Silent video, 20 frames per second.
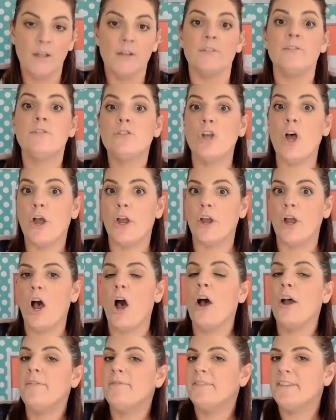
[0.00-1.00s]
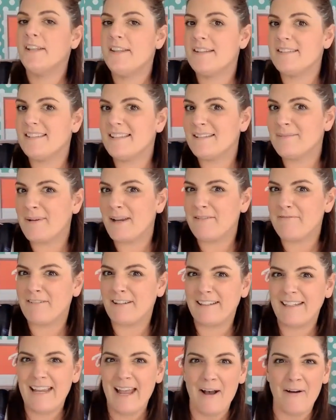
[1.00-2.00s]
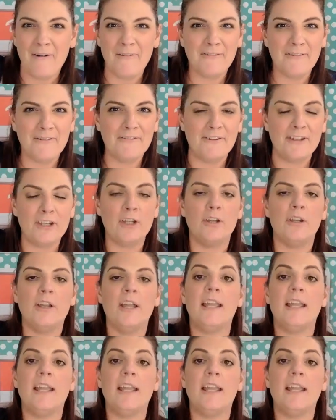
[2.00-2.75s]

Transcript: So hopefully this has been really helpful for you